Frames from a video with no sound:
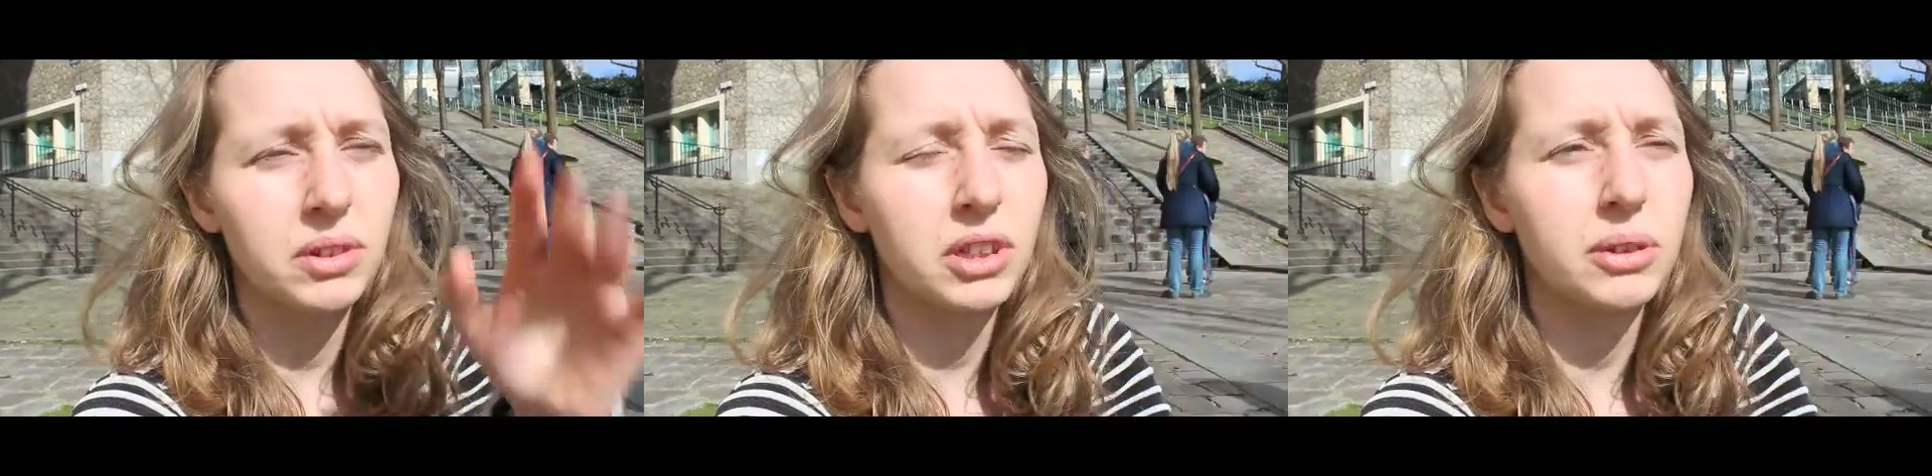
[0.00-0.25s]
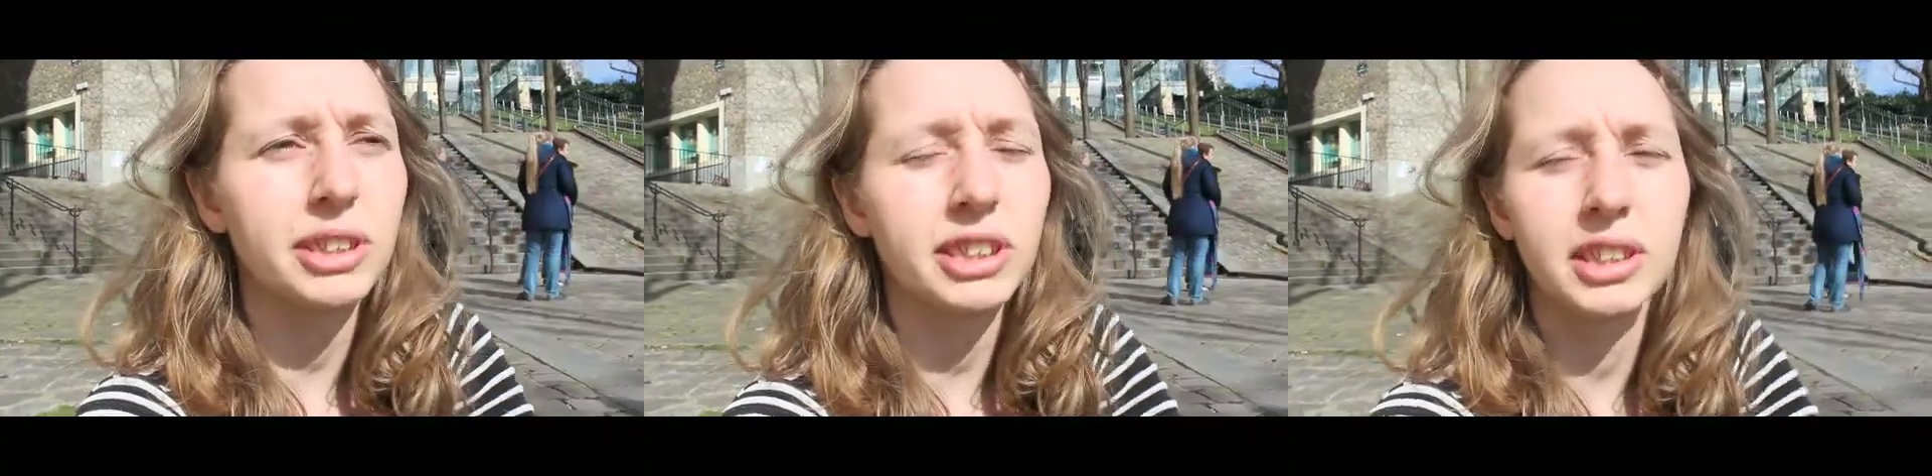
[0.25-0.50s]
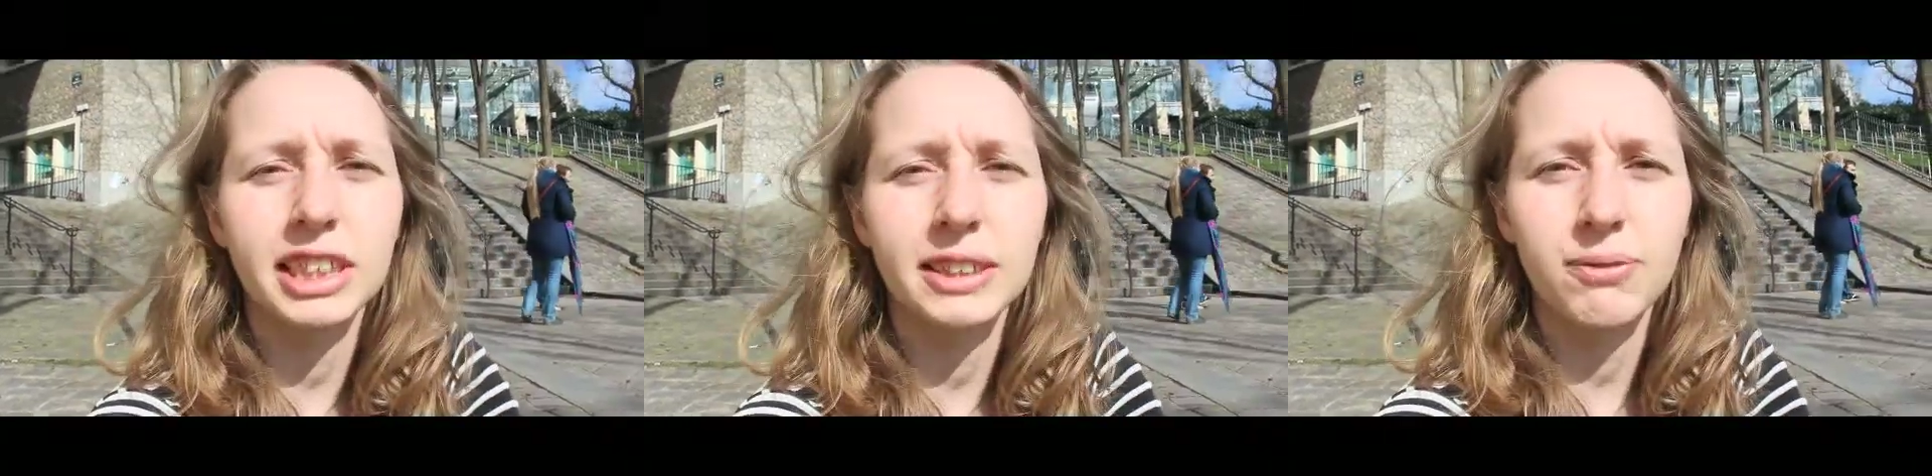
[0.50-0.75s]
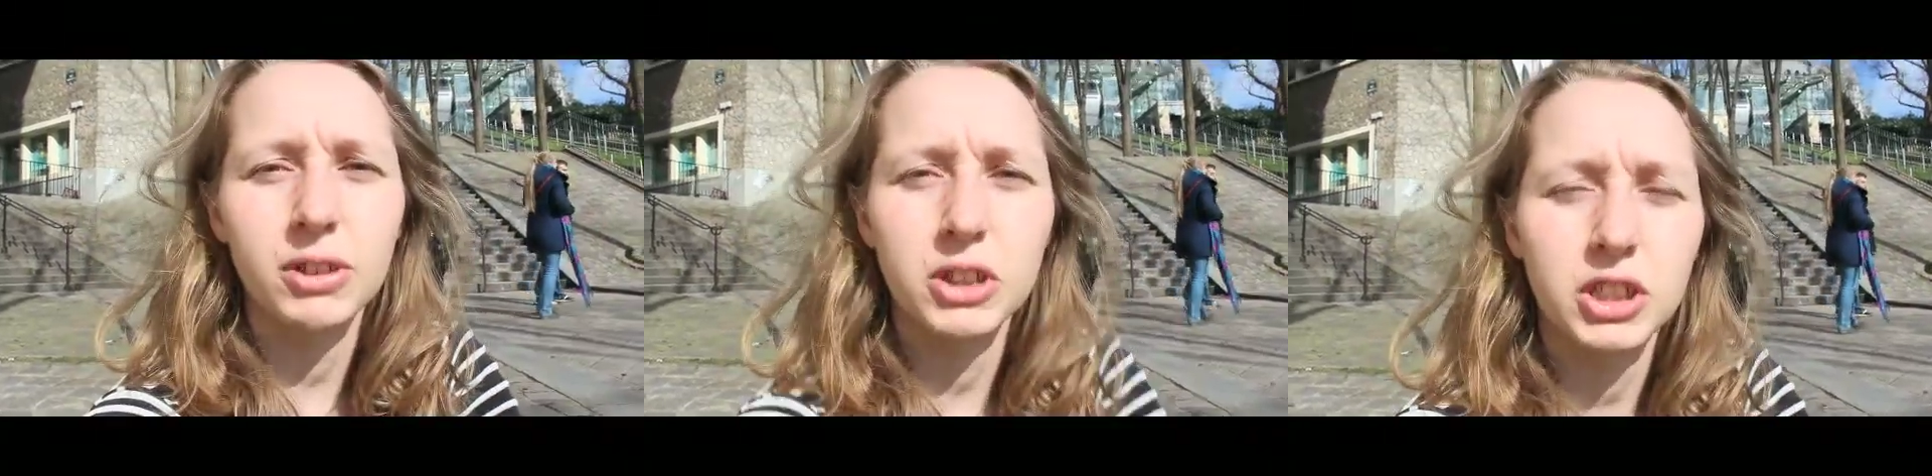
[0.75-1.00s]
used the test
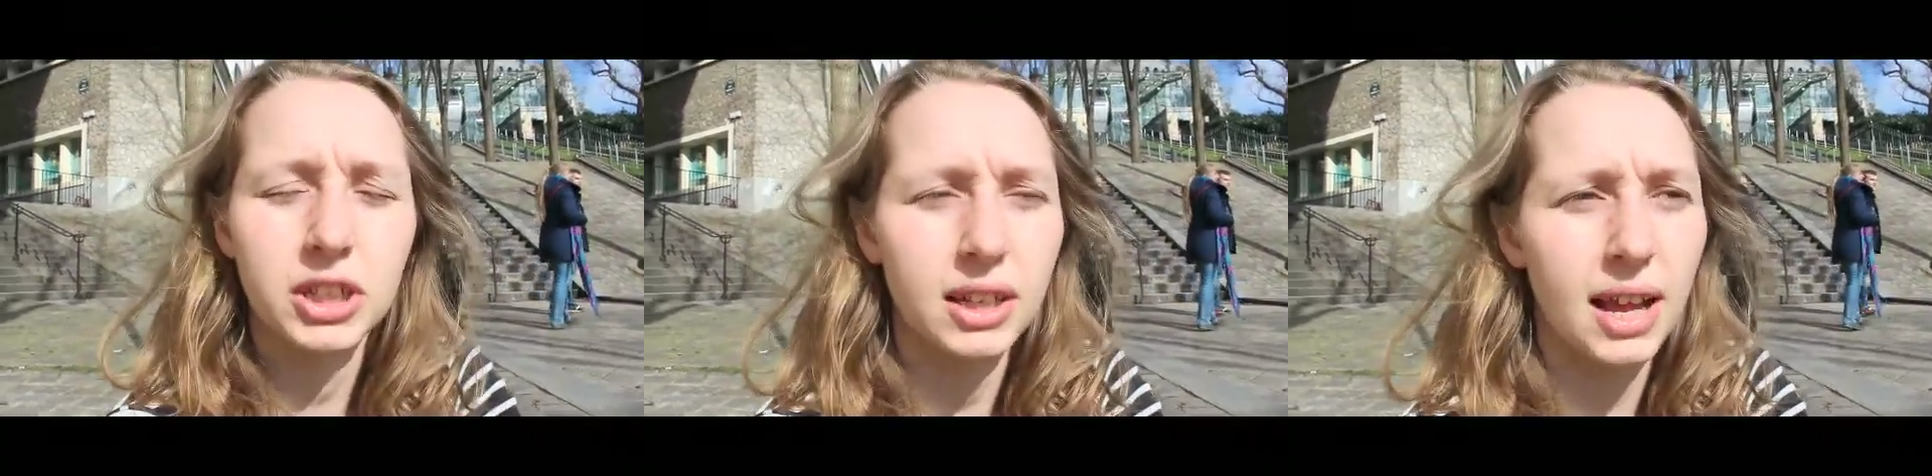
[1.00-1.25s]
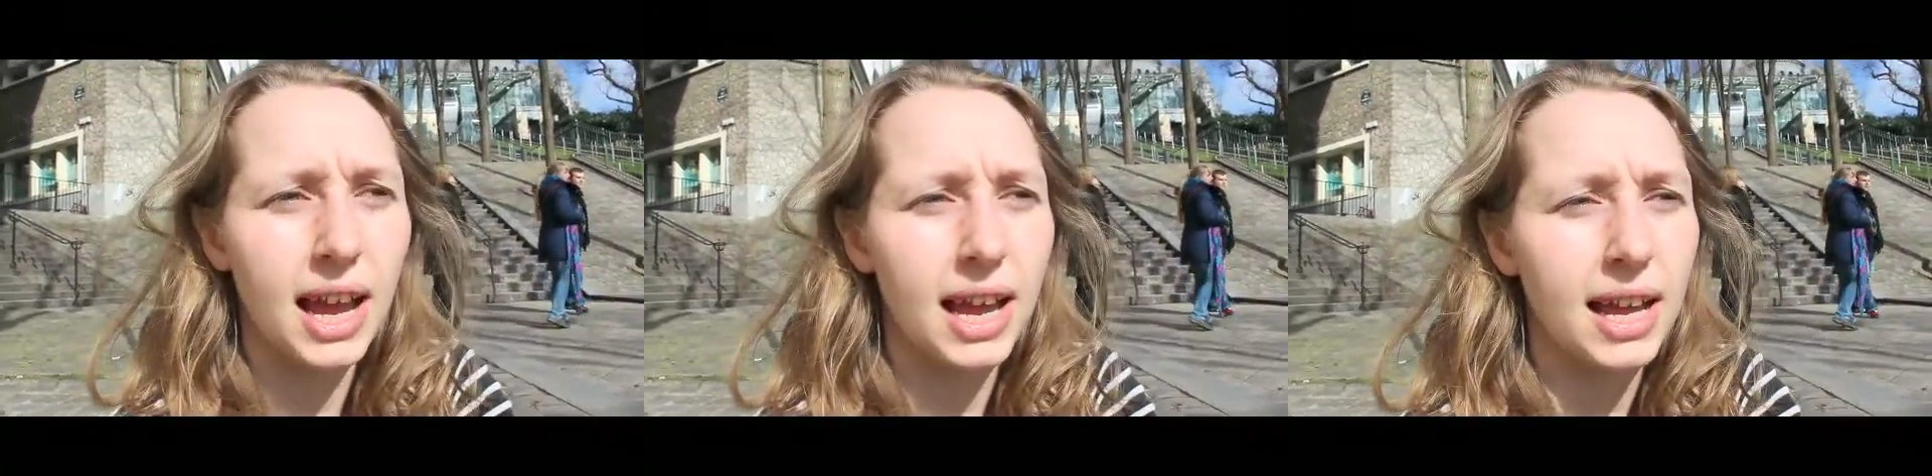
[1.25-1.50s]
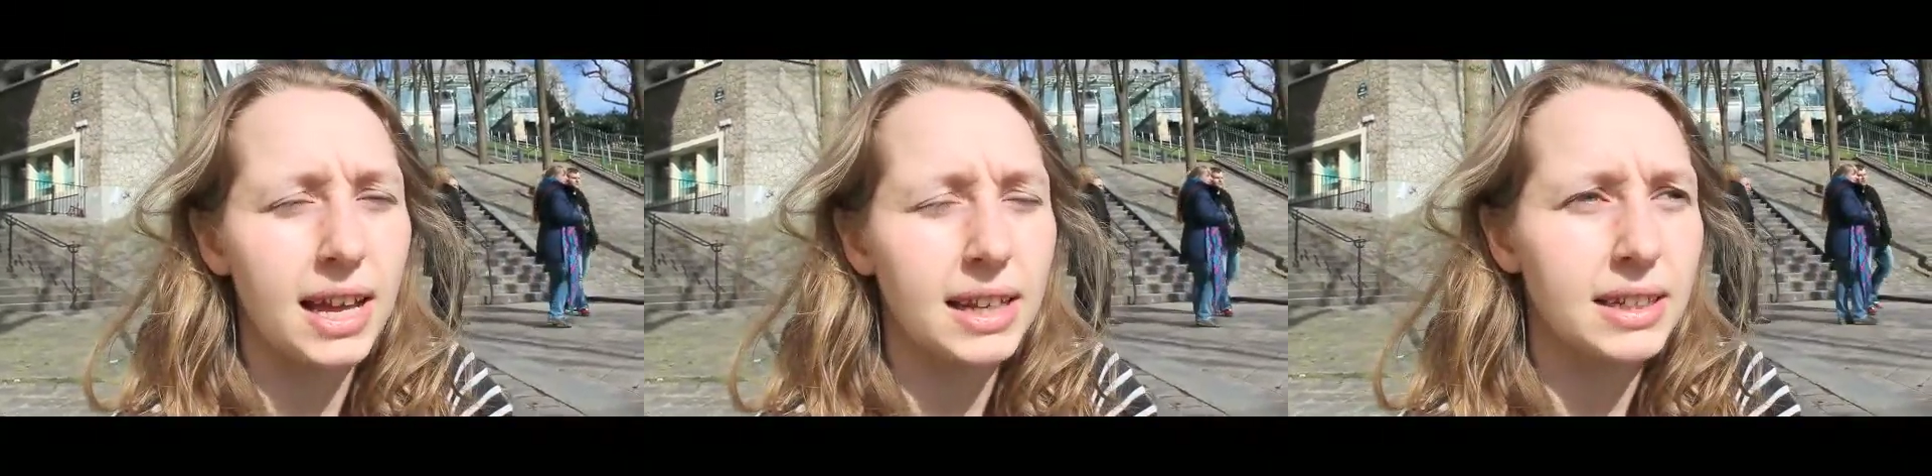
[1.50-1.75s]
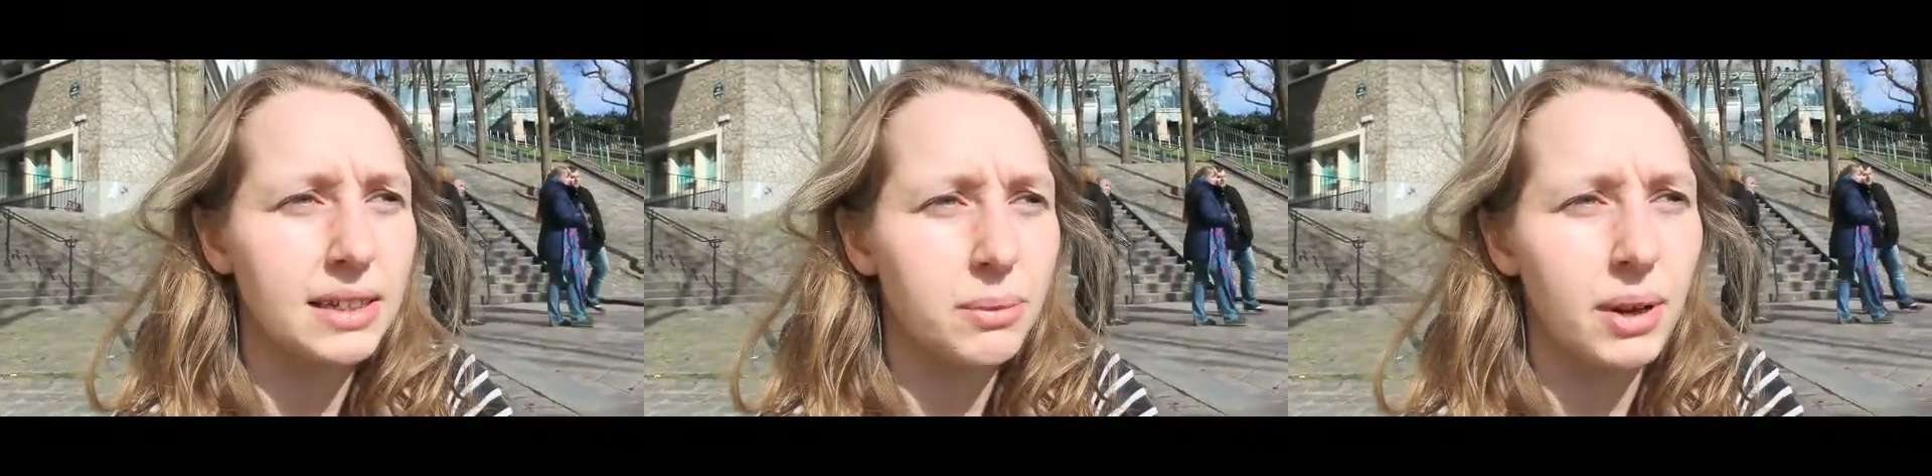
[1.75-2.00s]
version, and